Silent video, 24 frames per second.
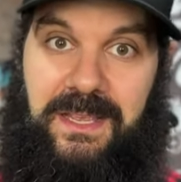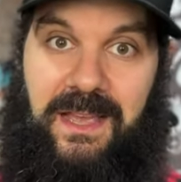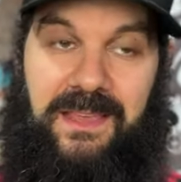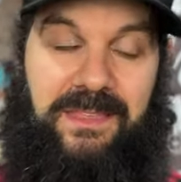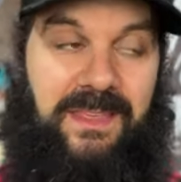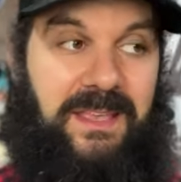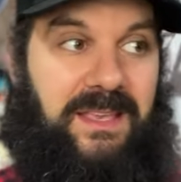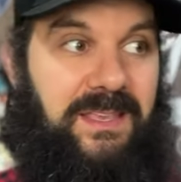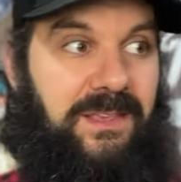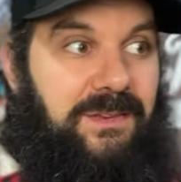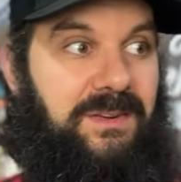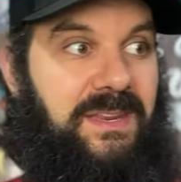I
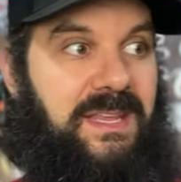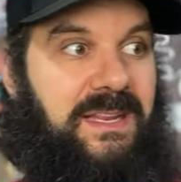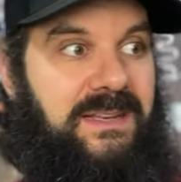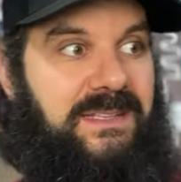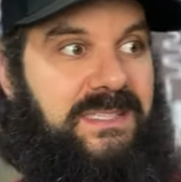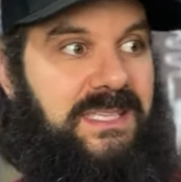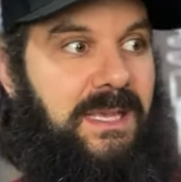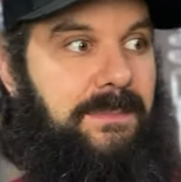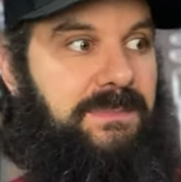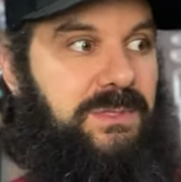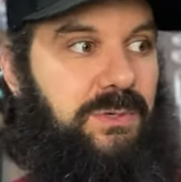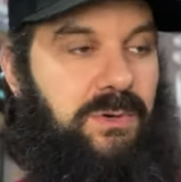think you need
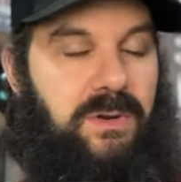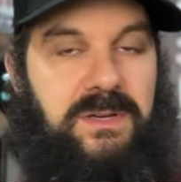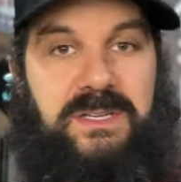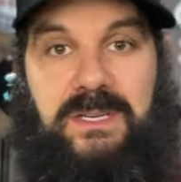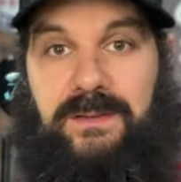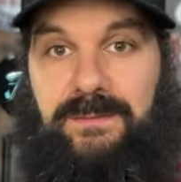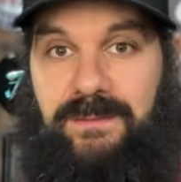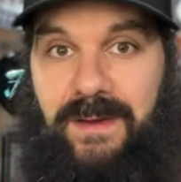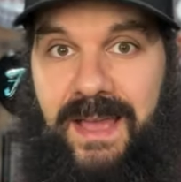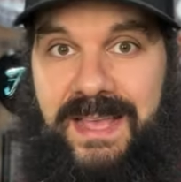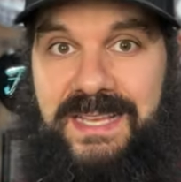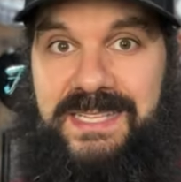some sort of
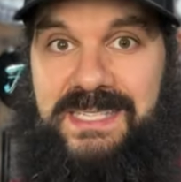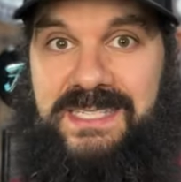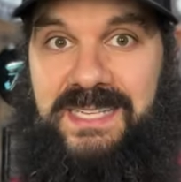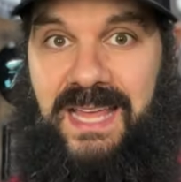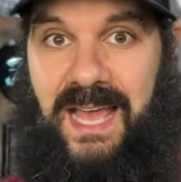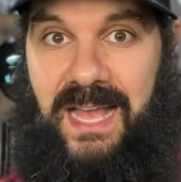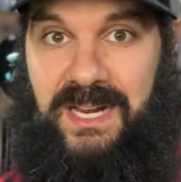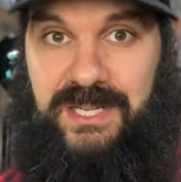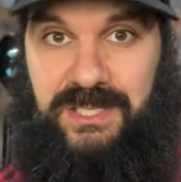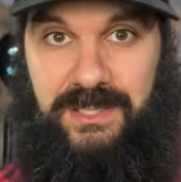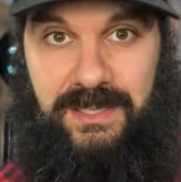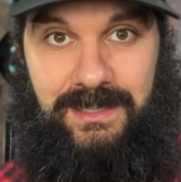device to
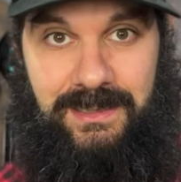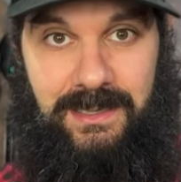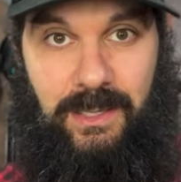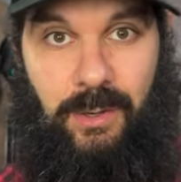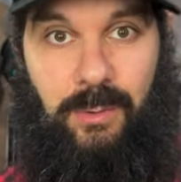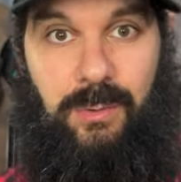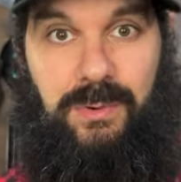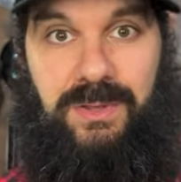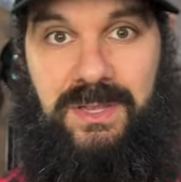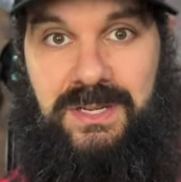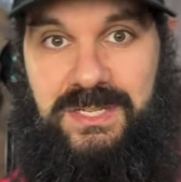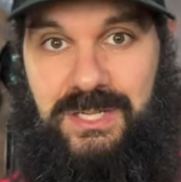actually
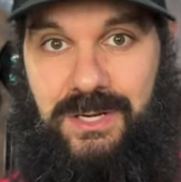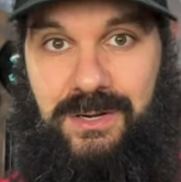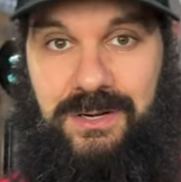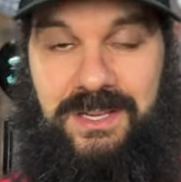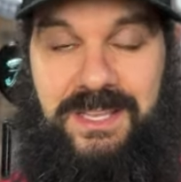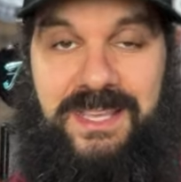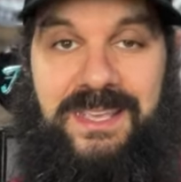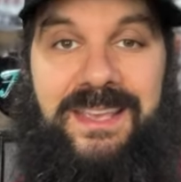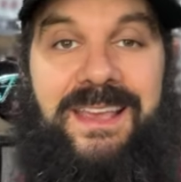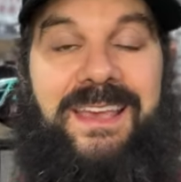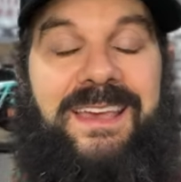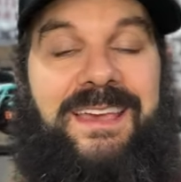lower the
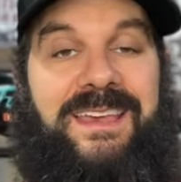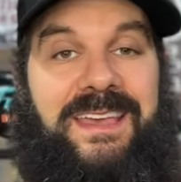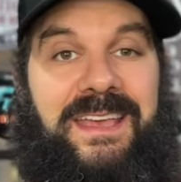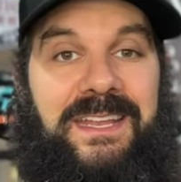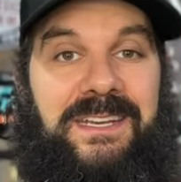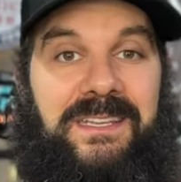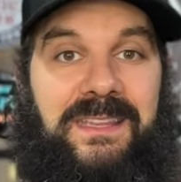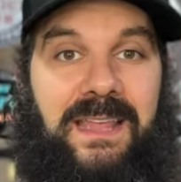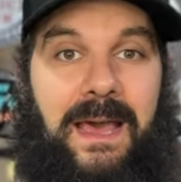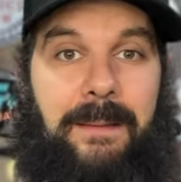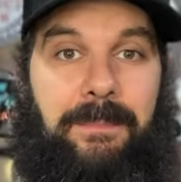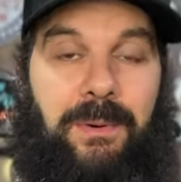turkey
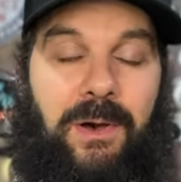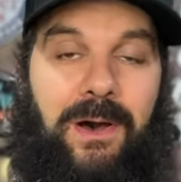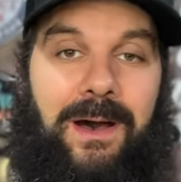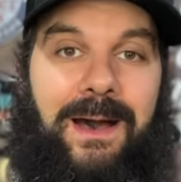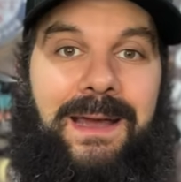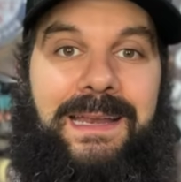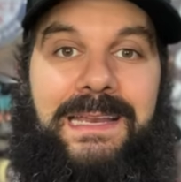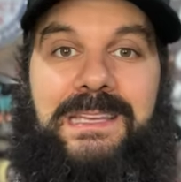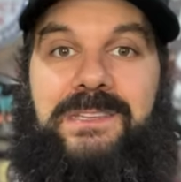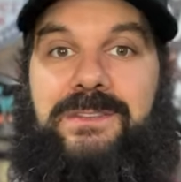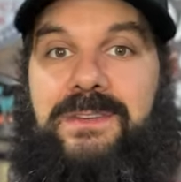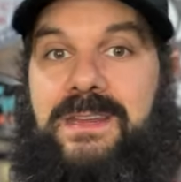into that
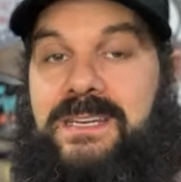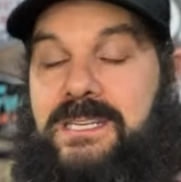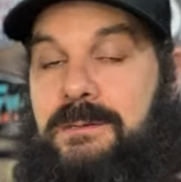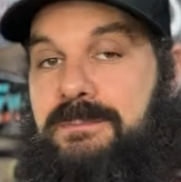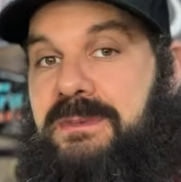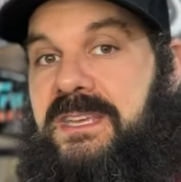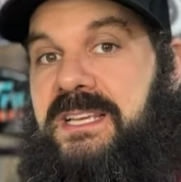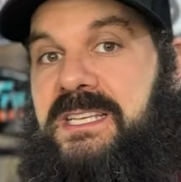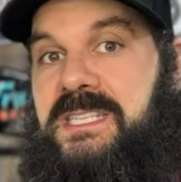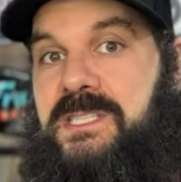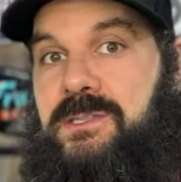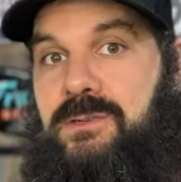pot, and you need to
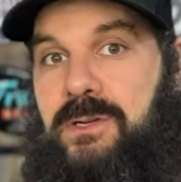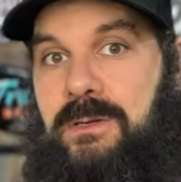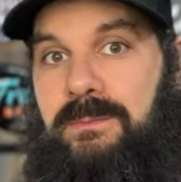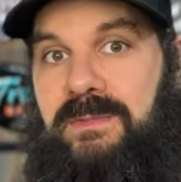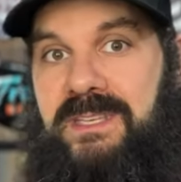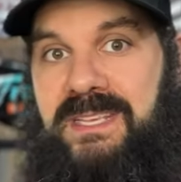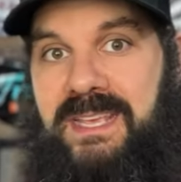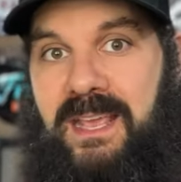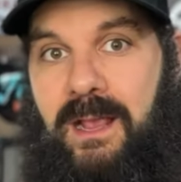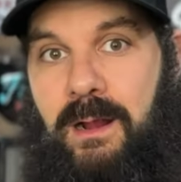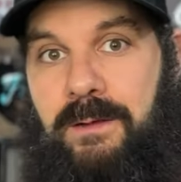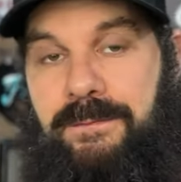be extremely
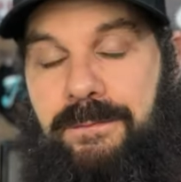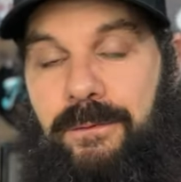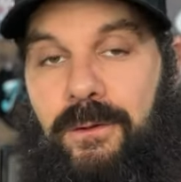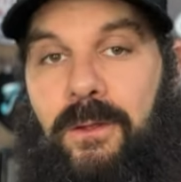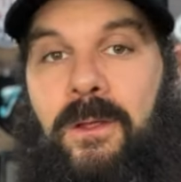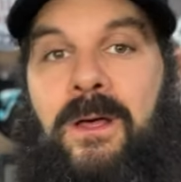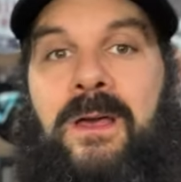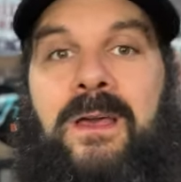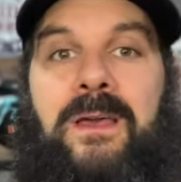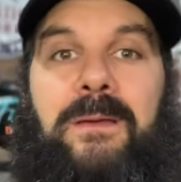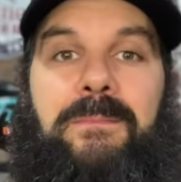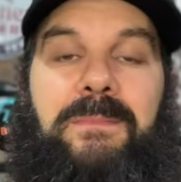
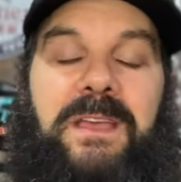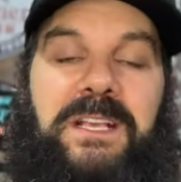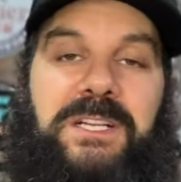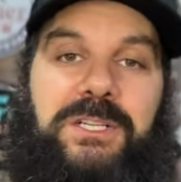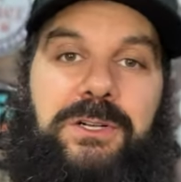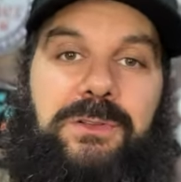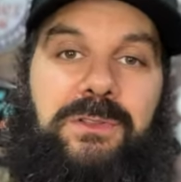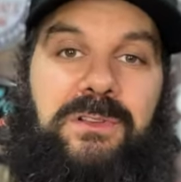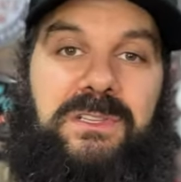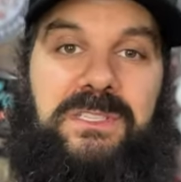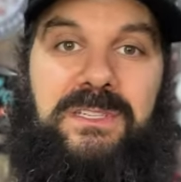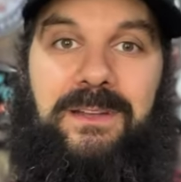careful, make
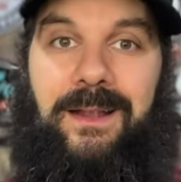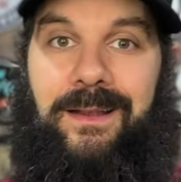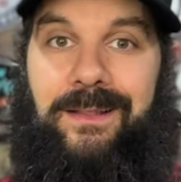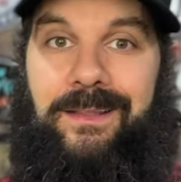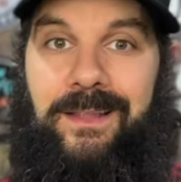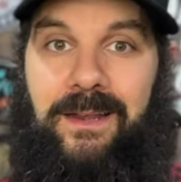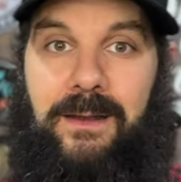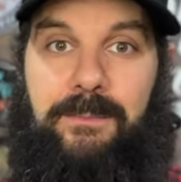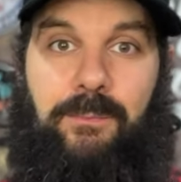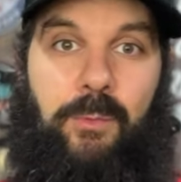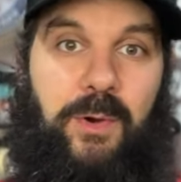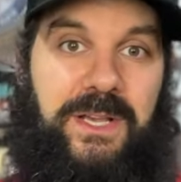sure there's not a
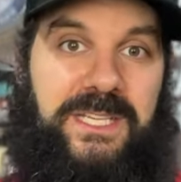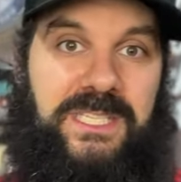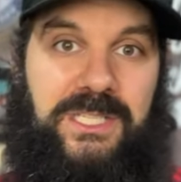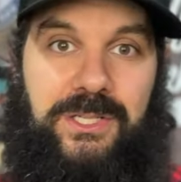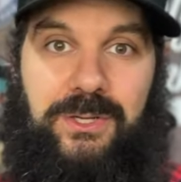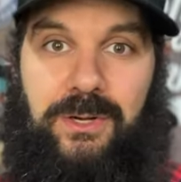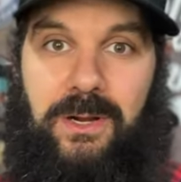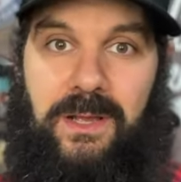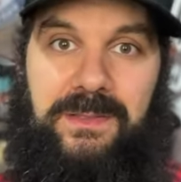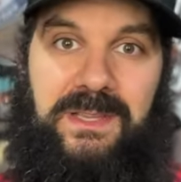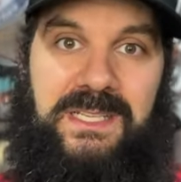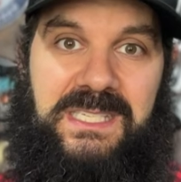lot of
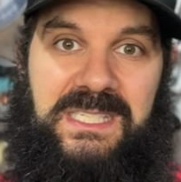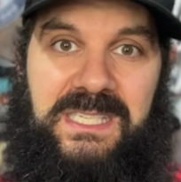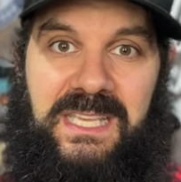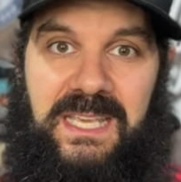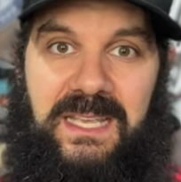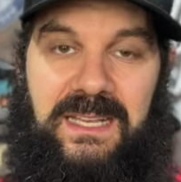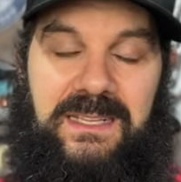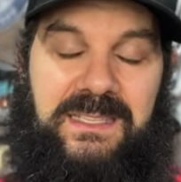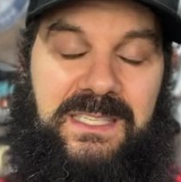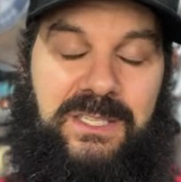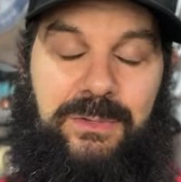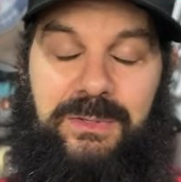moisture on the
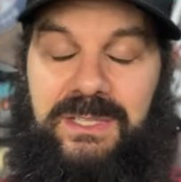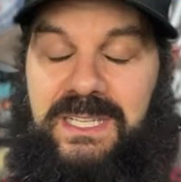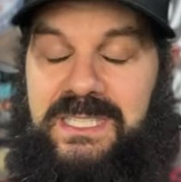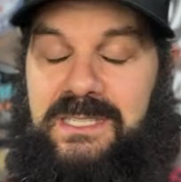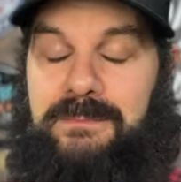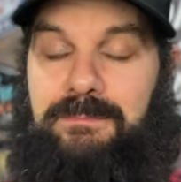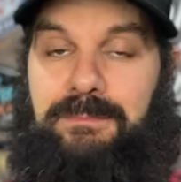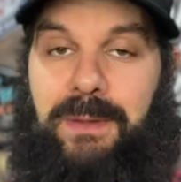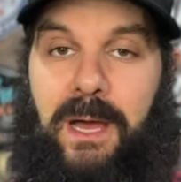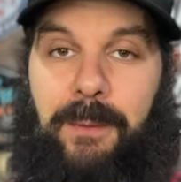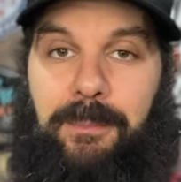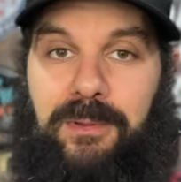skin so it
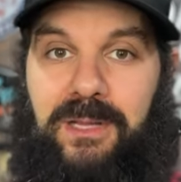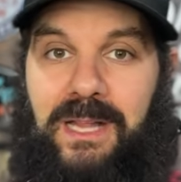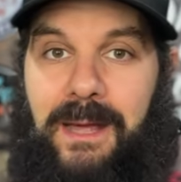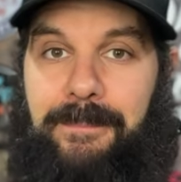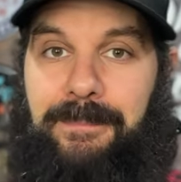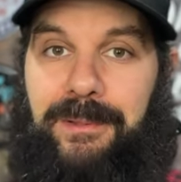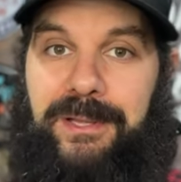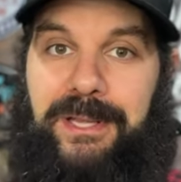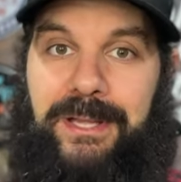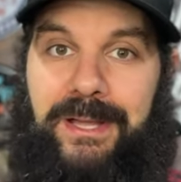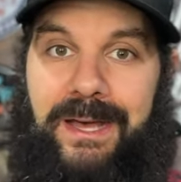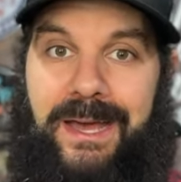doesn't bubble up
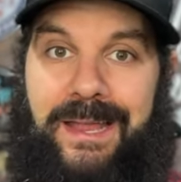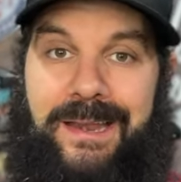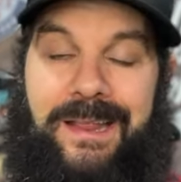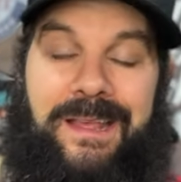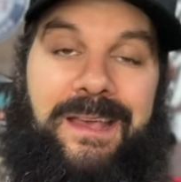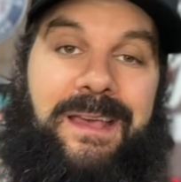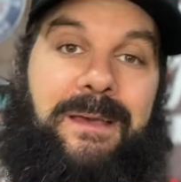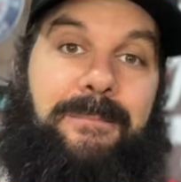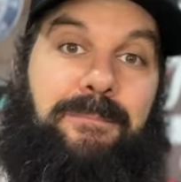a lot,